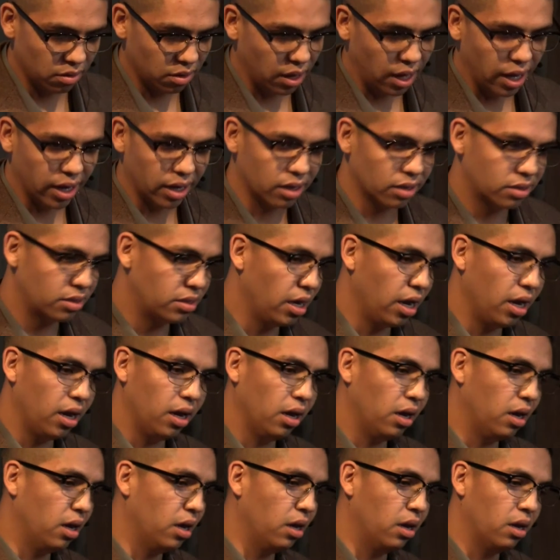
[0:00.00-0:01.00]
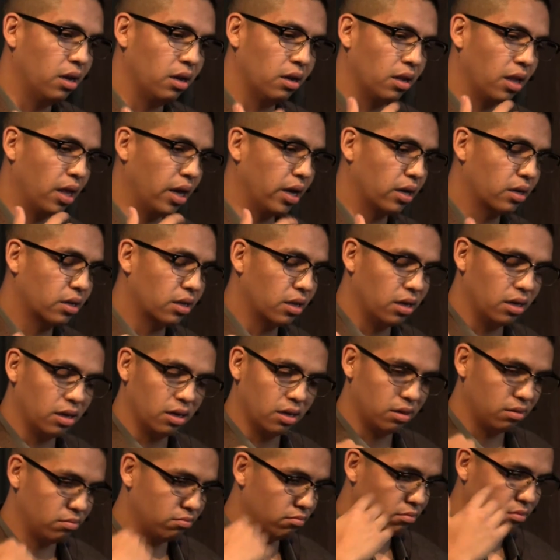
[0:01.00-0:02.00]
like, say, in like
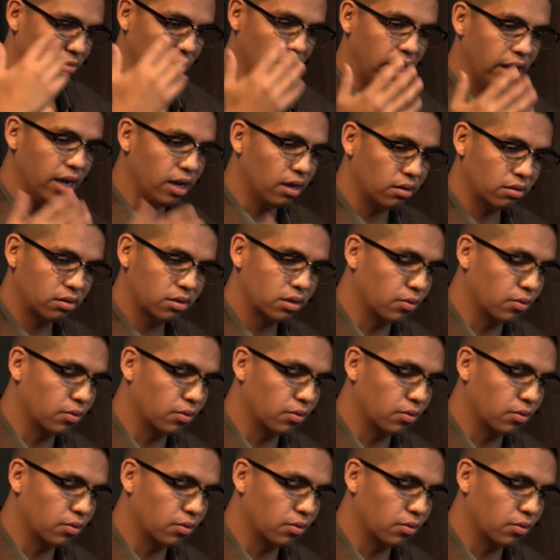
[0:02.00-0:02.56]
the late,